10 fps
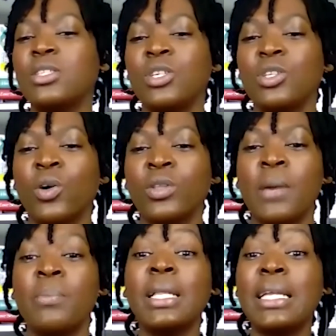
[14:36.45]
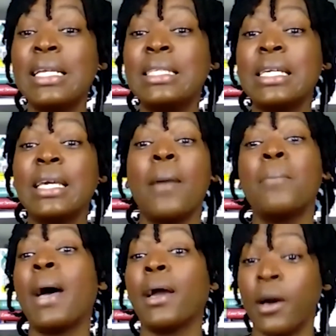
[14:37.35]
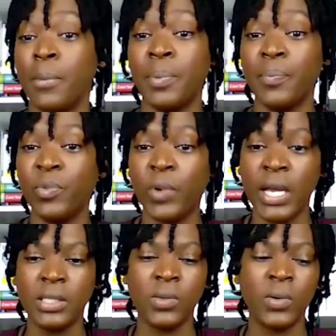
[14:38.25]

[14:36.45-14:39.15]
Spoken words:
the ability to get back up, right? So